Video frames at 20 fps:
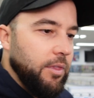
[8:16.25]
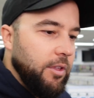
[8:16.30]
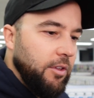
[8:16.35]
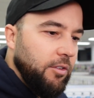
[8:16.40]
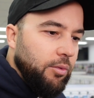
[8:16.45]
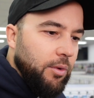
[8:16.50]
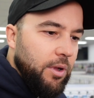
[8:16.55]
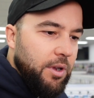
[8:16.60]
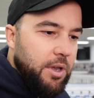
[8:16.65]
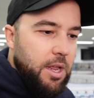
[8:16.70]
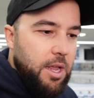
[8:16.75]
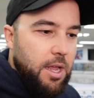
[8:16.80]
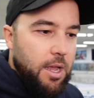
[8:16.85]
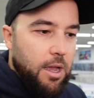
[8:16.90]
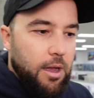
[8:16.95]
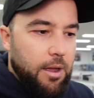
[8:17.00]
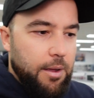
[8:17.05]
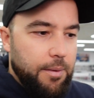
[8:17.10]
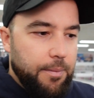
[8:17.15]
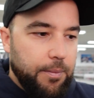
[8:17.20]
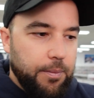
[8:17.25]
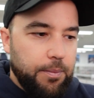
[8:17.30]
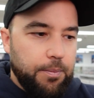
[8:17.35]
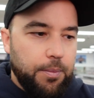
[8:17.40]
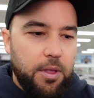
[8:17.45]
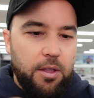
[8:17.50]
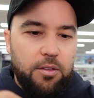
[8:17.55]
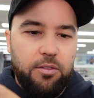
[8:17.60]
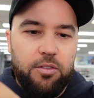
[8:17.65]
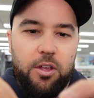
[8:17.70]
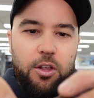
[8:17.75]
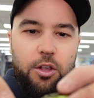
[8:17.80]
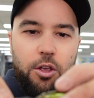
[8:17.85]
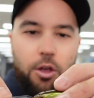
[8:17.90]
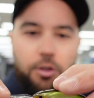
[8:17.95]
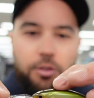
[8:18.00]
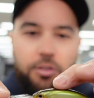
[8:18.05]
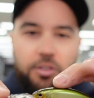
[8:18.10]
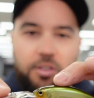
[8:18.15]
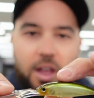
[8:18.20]
This one here is the
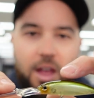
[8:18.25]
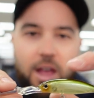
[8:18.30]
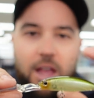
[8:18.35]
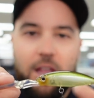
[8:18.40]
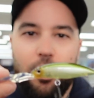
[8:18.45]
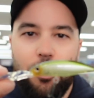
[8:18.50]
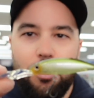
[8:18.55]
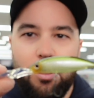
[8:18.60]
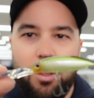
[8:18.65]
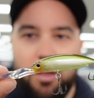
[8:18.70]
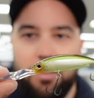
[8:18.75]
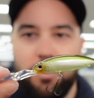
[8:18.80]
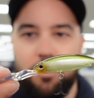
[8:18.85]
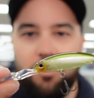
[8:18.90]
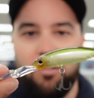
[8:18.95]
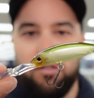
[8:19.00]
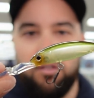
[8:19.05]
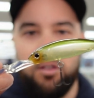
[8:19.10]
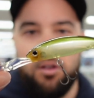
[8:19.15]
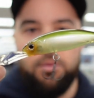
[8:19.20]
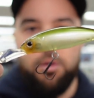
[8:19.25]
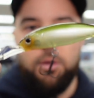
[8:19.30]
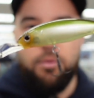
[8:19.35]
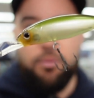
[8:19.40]
Ghost AU, and this is going to be